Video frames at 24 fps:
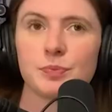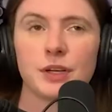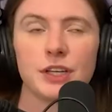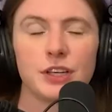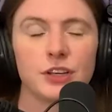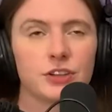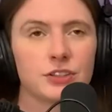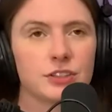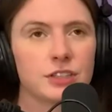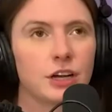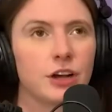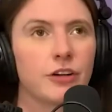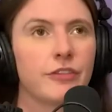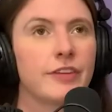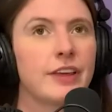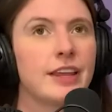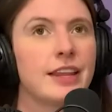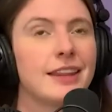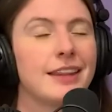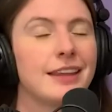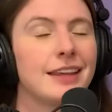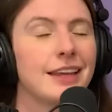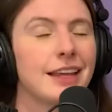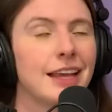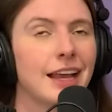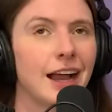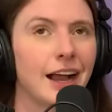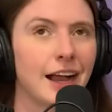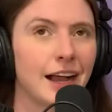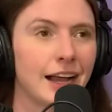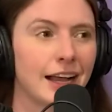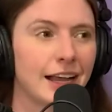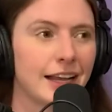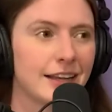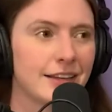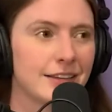yourself in the
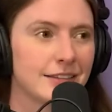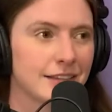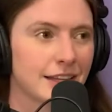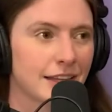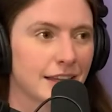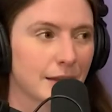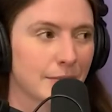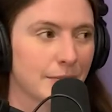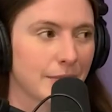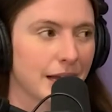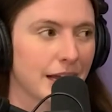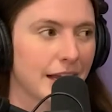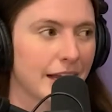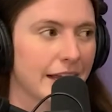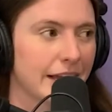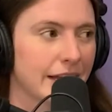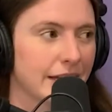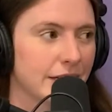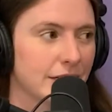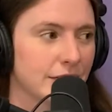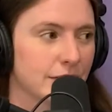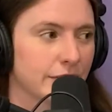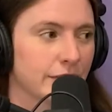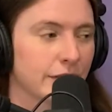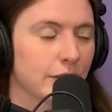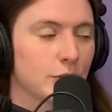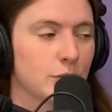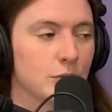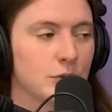eyes and the mind of those